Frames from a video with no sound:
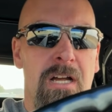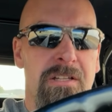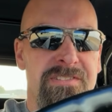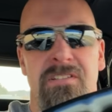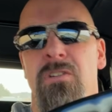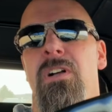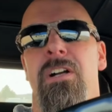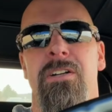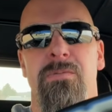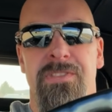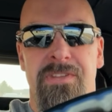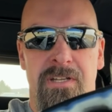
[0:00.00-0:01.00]
It's a little hard
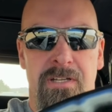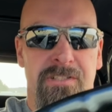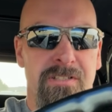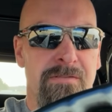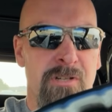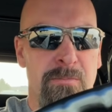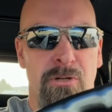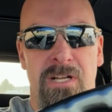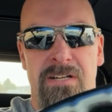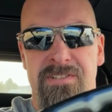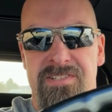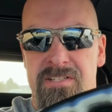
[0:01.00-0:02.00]
with the convertible,
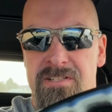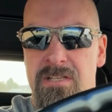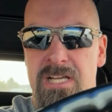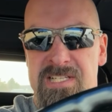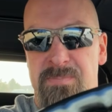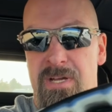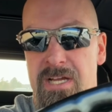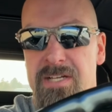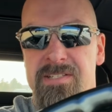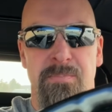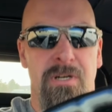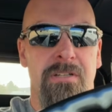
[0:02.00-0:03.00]
obviously, in the glass
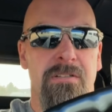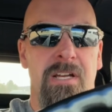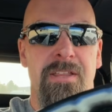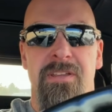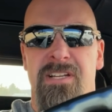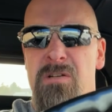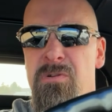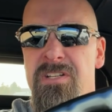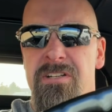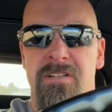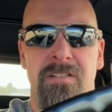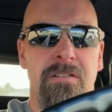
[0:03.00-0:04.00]
packs, but I think I would
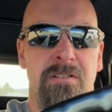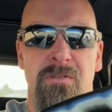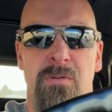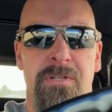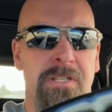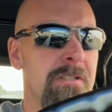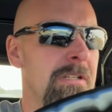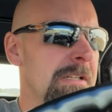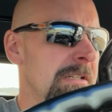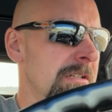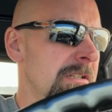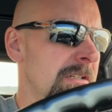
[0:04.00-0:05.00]
hear it a little bit
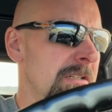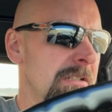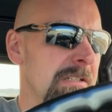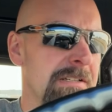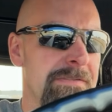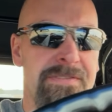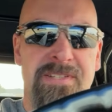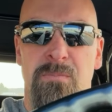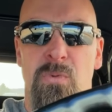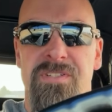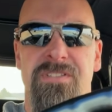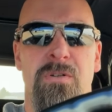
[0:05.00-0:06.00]
if
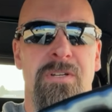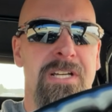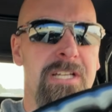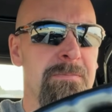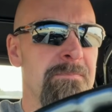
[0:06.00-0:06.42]
something was going on.